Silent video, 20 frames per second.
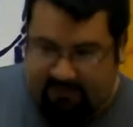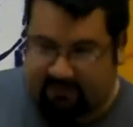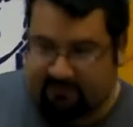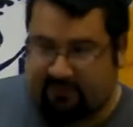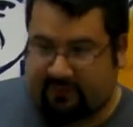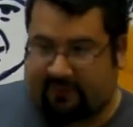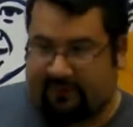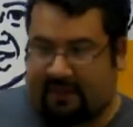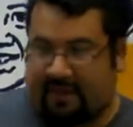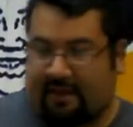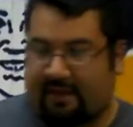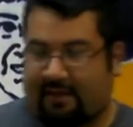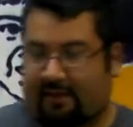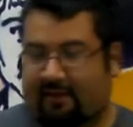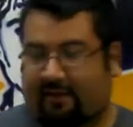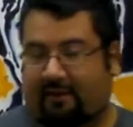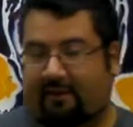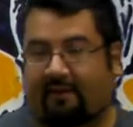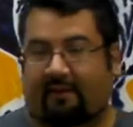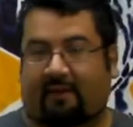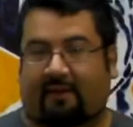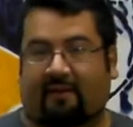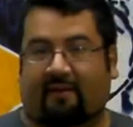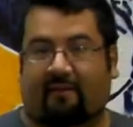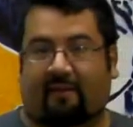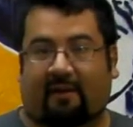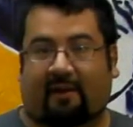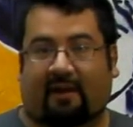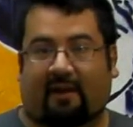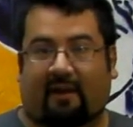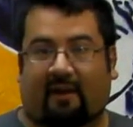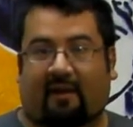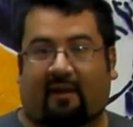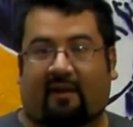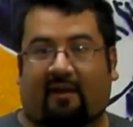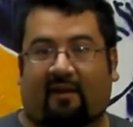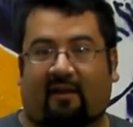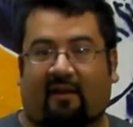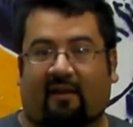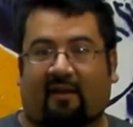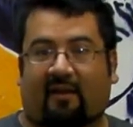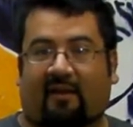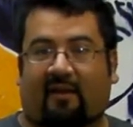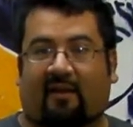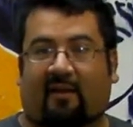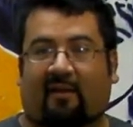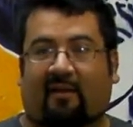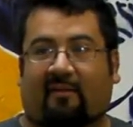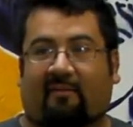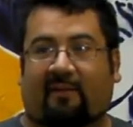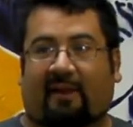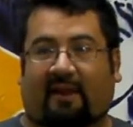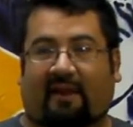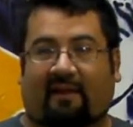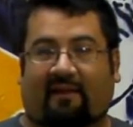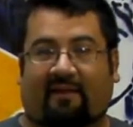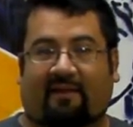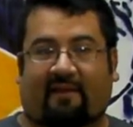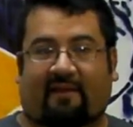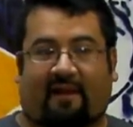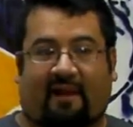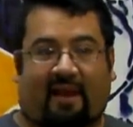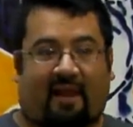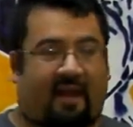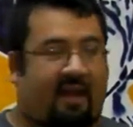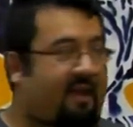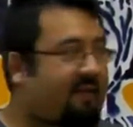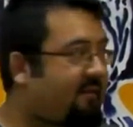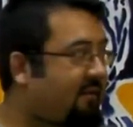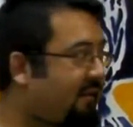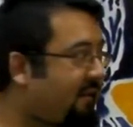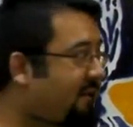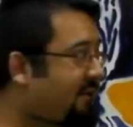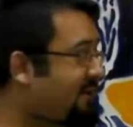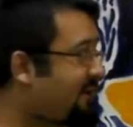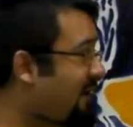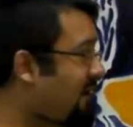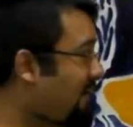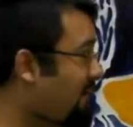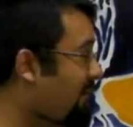to put that in as many paintings that I have. You can tell